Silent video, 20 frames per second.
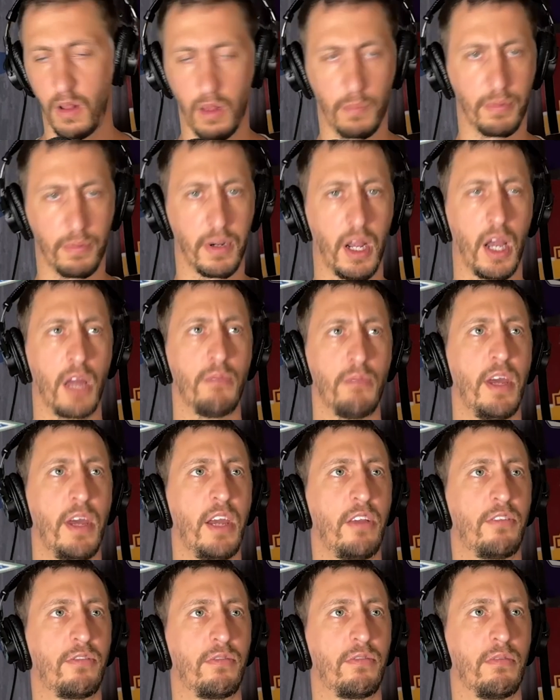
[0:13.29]
LeBron
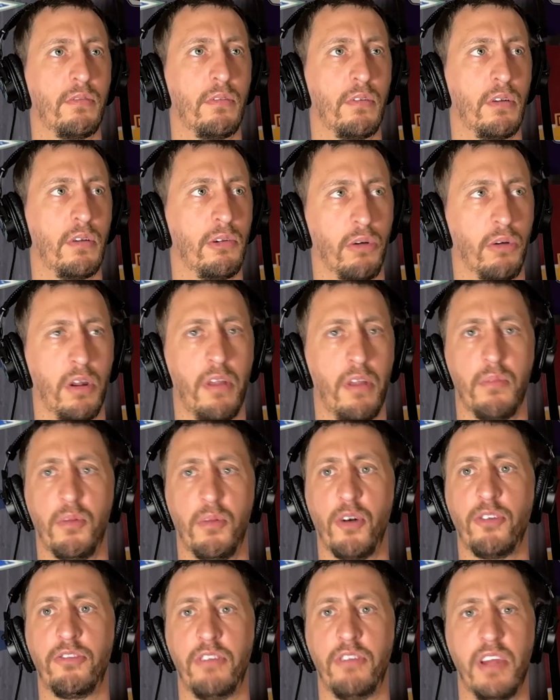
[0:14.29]
makes one of
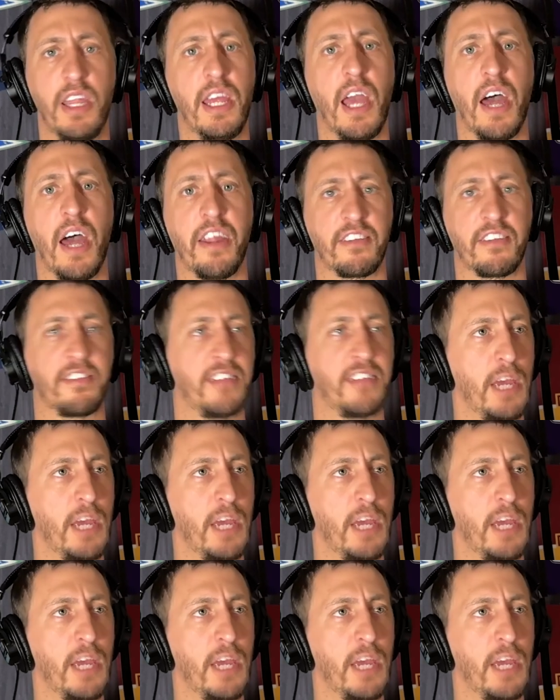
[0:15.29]
the most idiotic